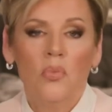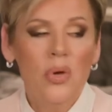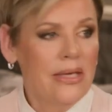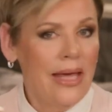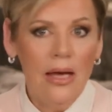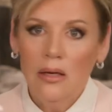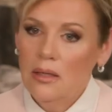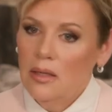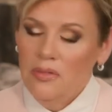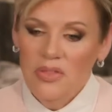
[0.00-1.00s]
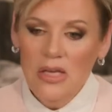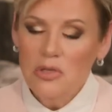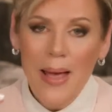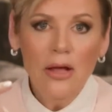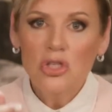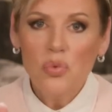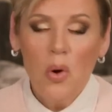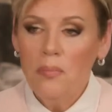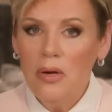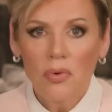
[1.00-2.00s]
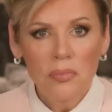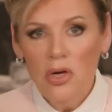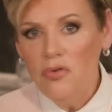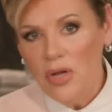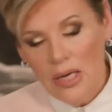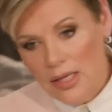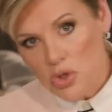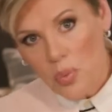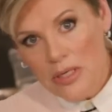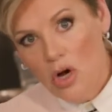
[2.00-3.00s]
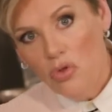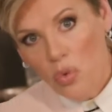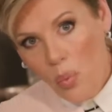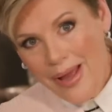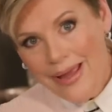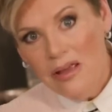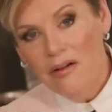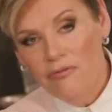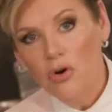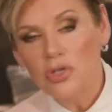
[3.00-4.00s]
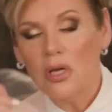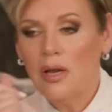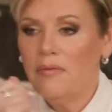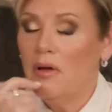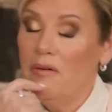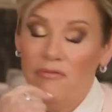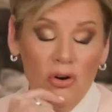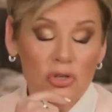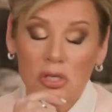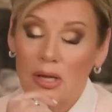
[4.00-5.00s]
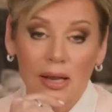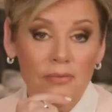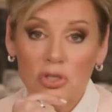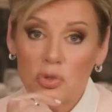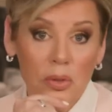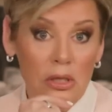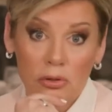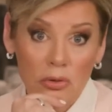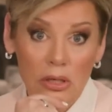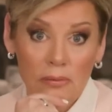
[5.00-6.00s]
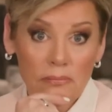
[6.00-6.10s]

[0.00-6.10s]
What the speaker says: We can't, these mountains won't be removed unless we go the way of verse 11, 23.